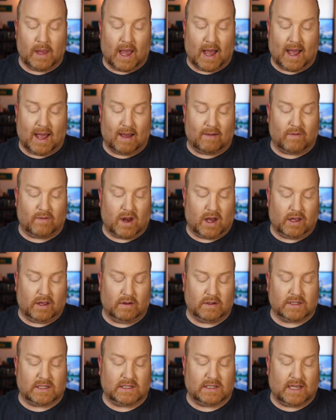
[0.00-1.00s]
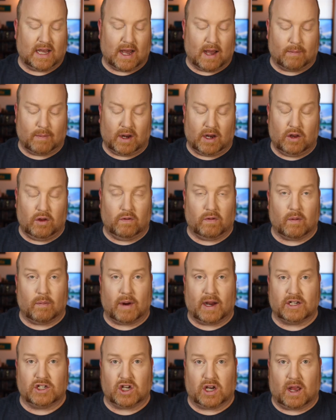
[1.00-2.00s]
I have not used this yet. I'm going to use the
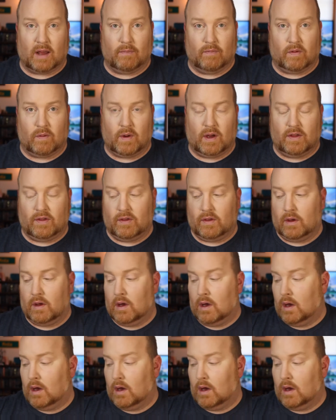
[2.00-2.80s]
brush it comes with,